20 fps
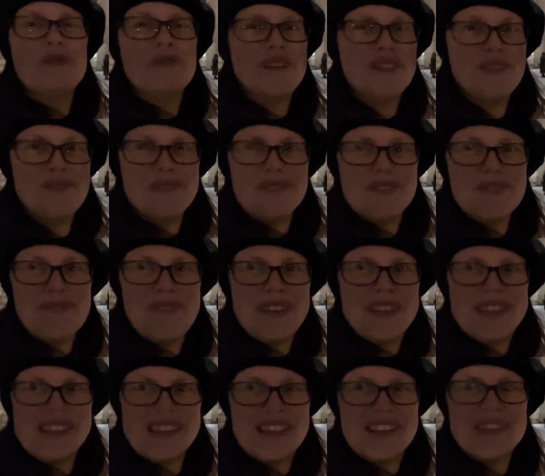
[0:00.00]
one of the most
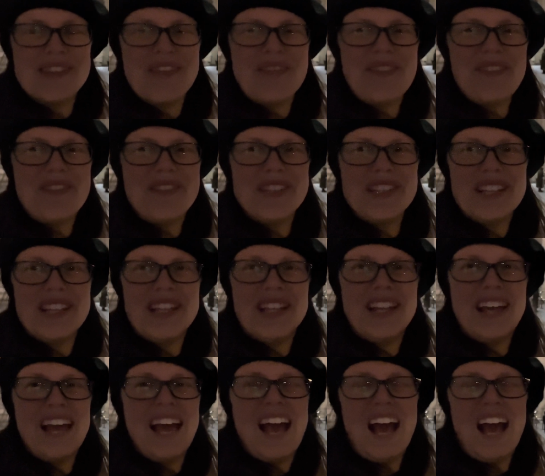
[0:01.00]
amazing things I've ever seen.